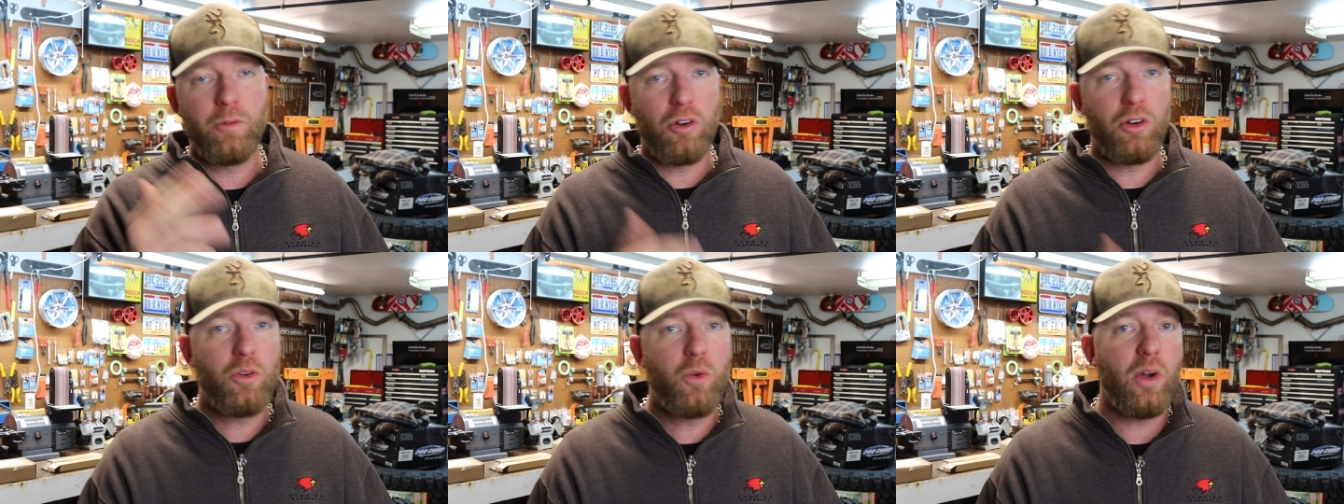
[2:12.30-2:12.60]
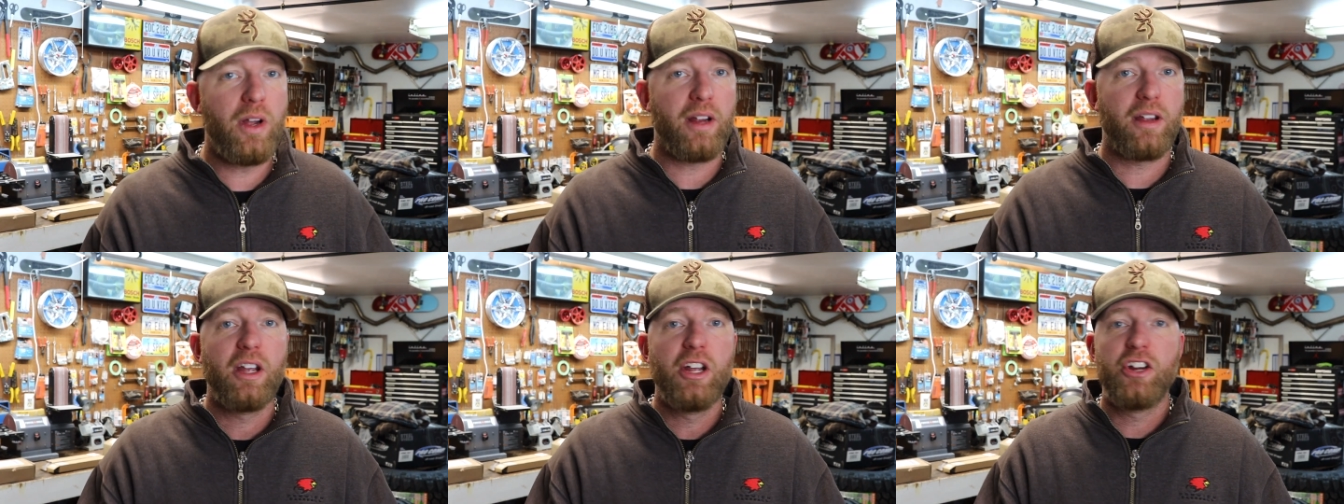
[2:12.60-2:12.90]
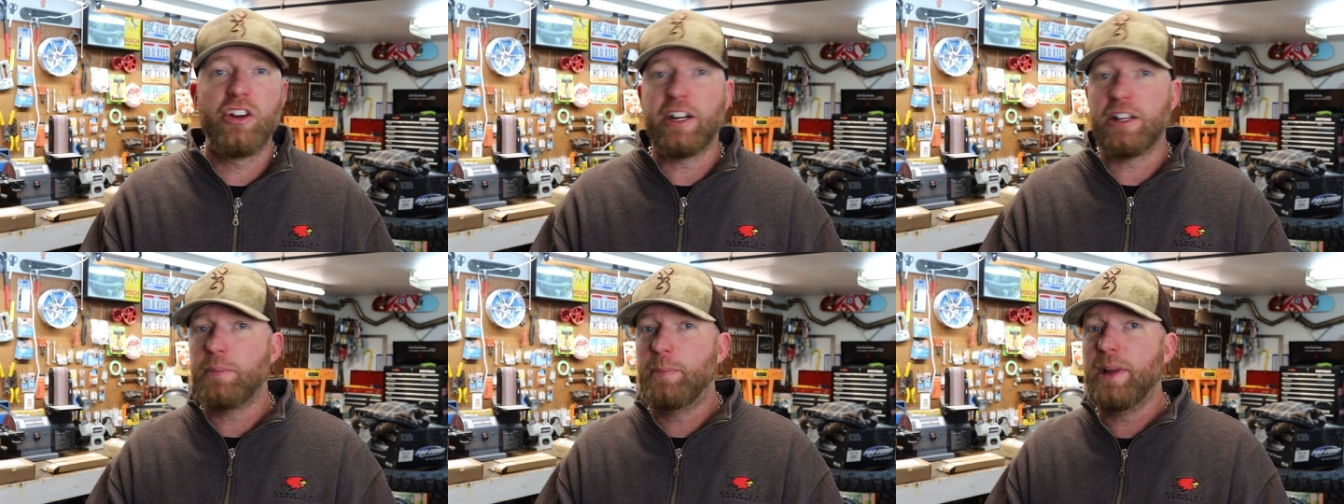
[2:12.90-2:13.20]
real quick,
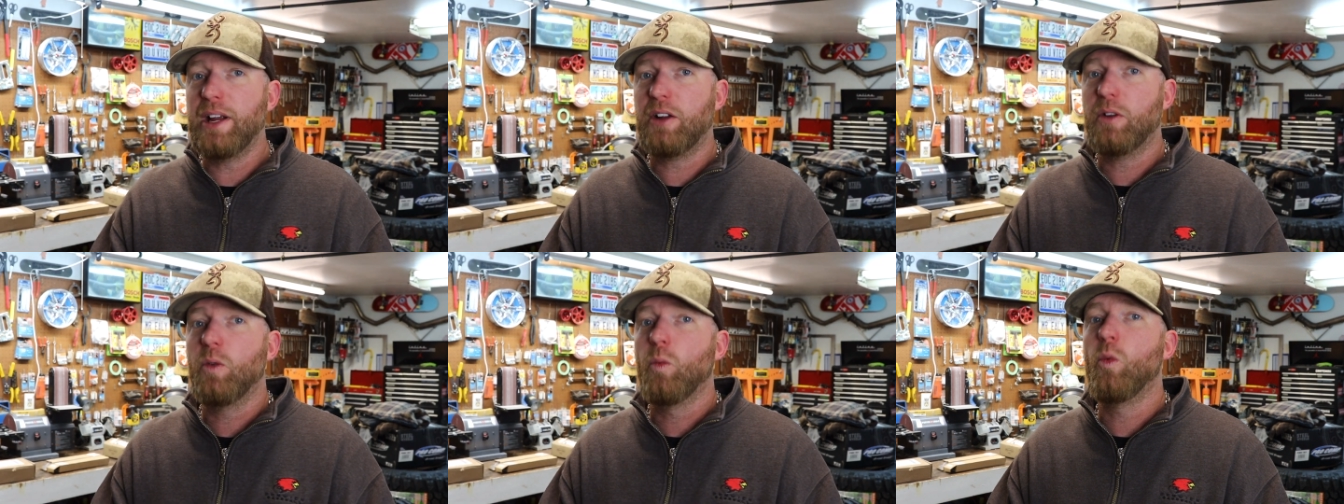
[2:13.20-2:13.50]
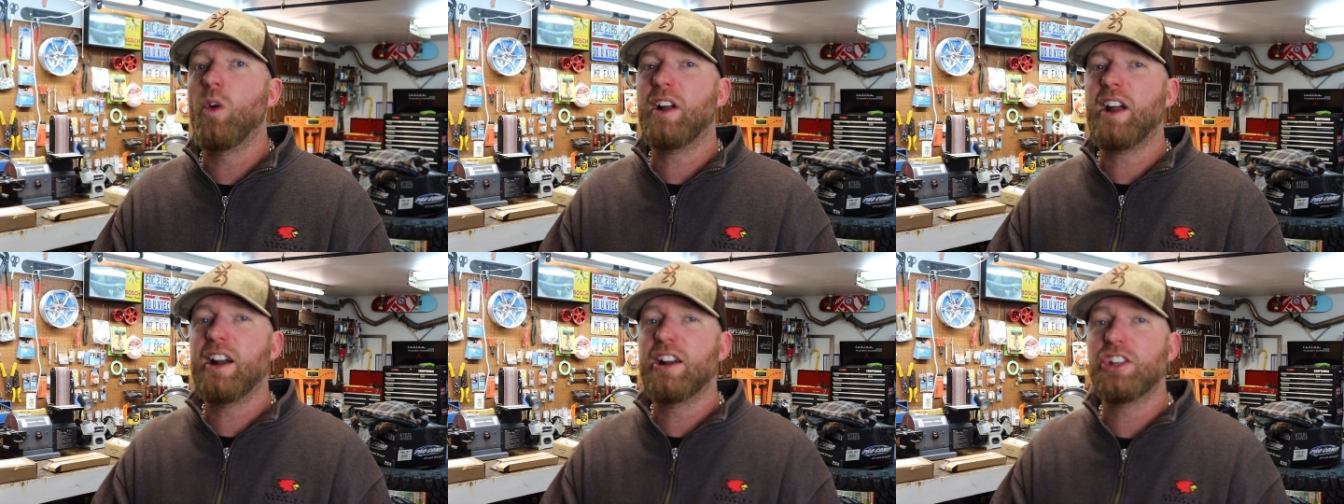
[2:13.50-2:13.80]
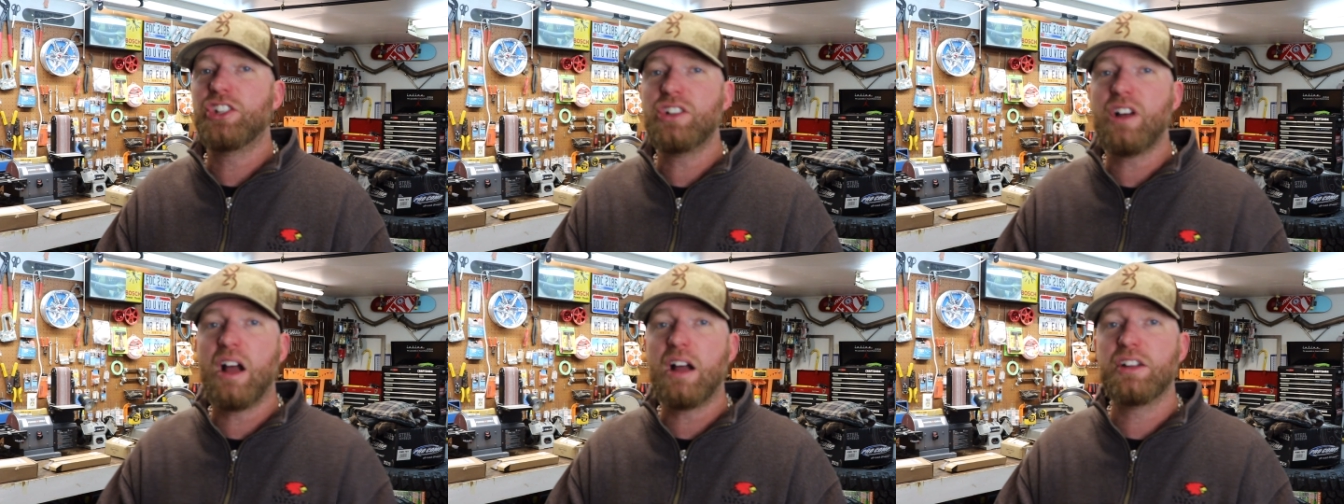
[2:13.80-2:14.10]
you're gonna have to pick what kind
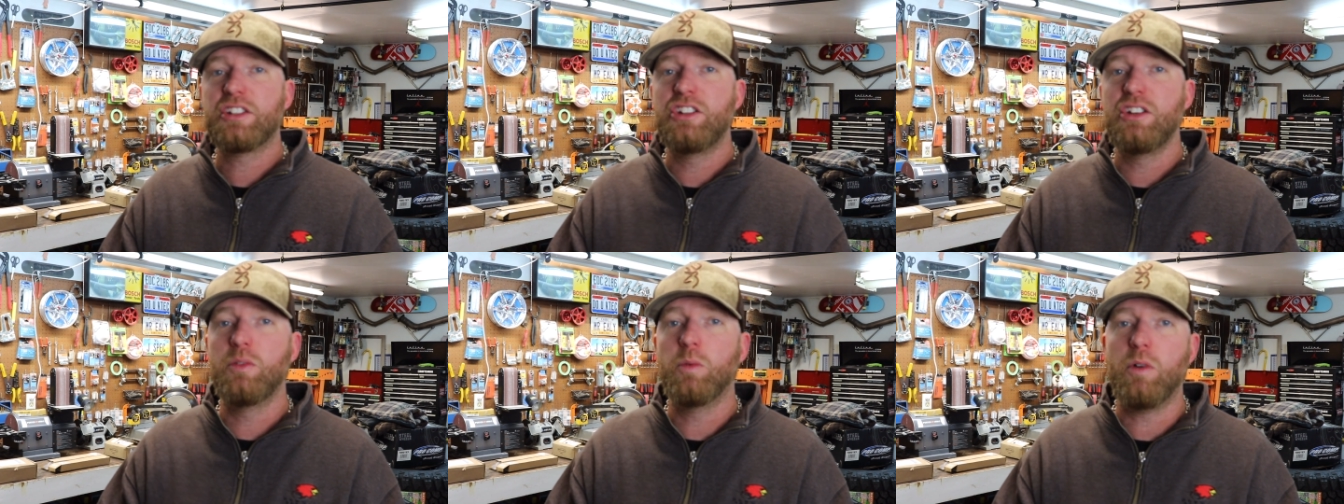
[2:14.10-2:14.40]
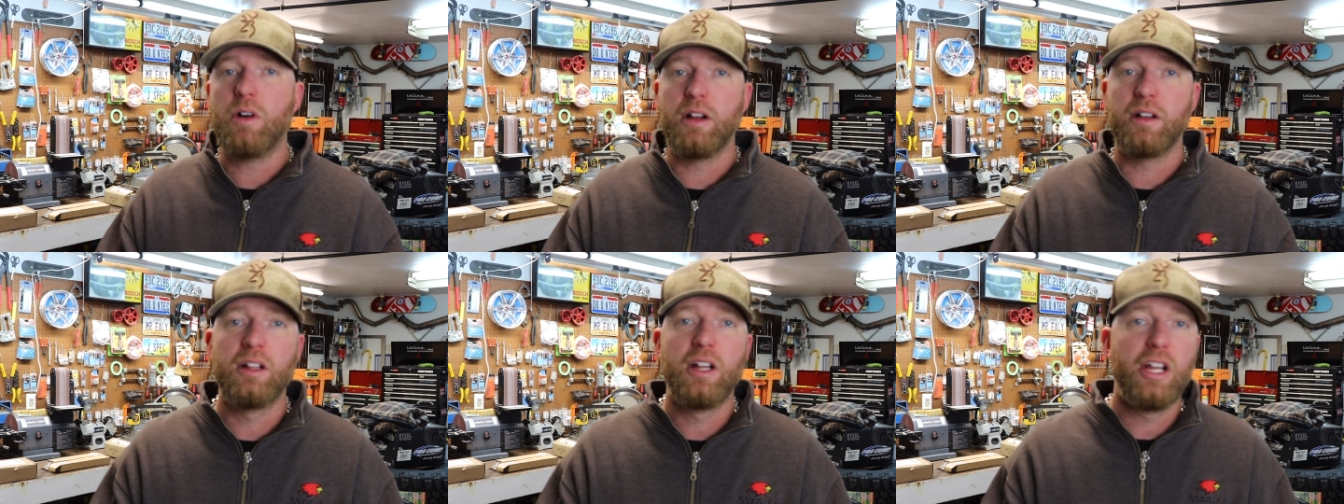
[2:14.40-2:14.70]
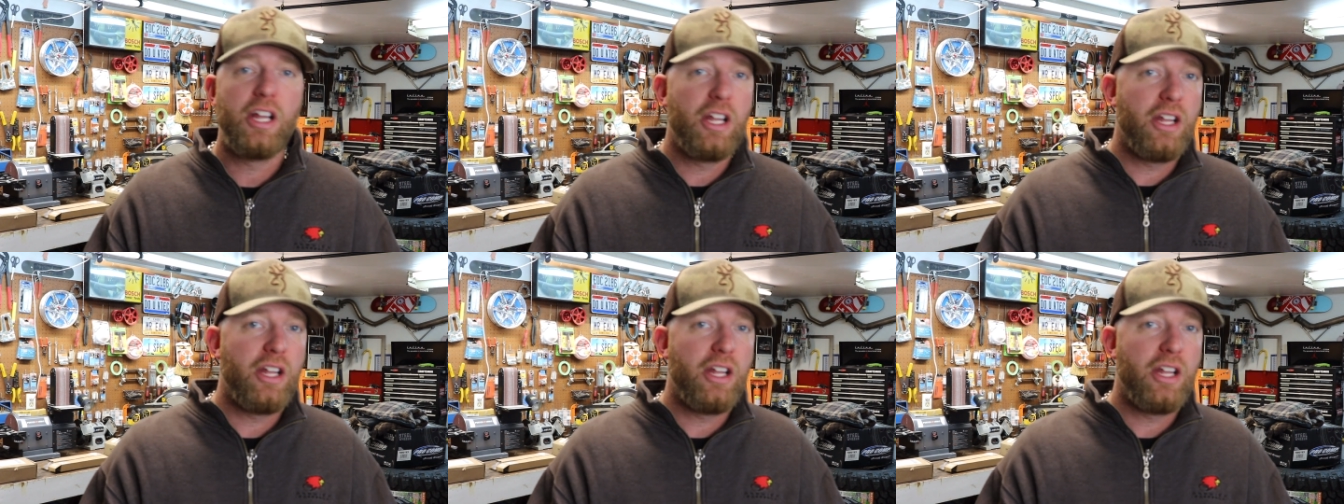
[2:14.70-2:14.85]
of shocks do you want.